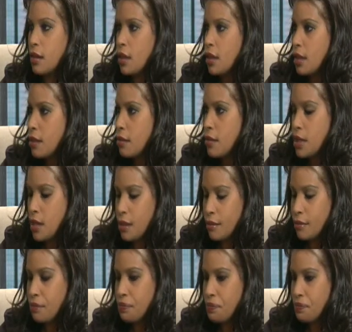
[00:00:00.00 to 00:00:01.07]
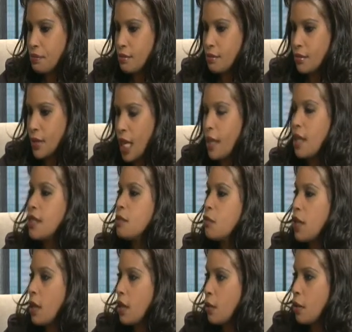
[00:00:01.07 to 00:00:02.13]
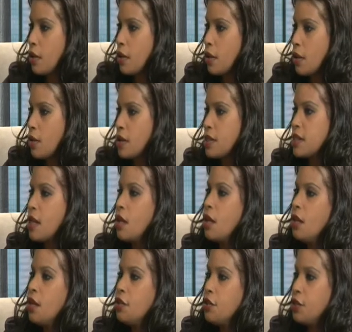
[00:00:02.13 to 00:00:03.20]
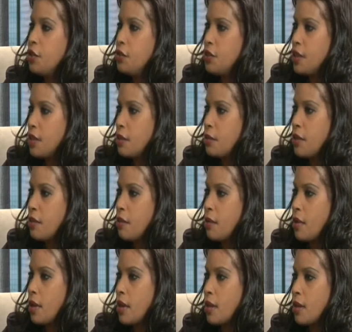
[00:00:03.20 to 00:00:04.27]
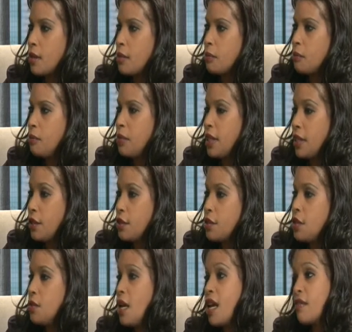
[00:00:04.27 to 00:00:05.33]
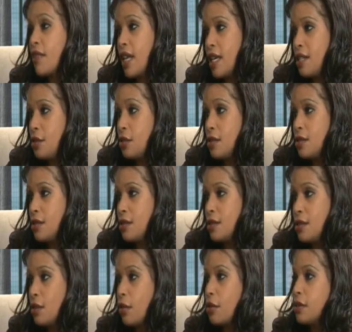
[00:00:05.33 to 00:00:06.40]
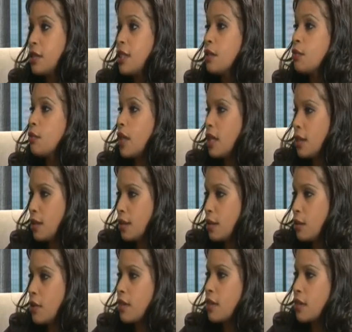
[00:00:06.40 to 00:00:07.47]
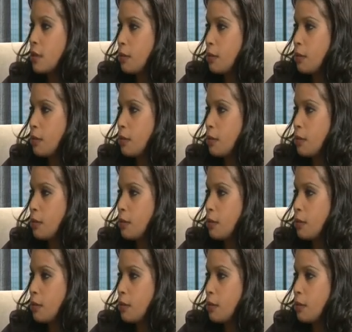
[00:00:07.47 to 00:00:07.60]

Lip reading: I guess what I want to know is, do you deal with players who have agents or directly with the